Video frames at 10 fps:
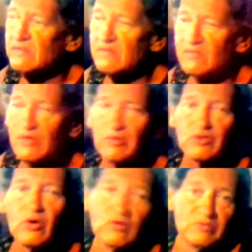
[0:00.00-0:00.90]
We were
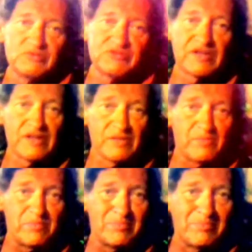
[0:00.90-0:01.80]
told it was going to
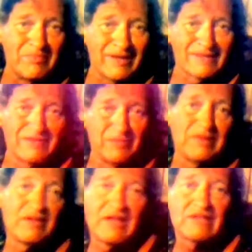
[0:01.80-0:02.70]
likely be
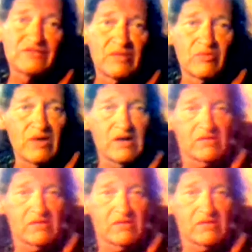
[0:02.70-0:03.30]
the last time around.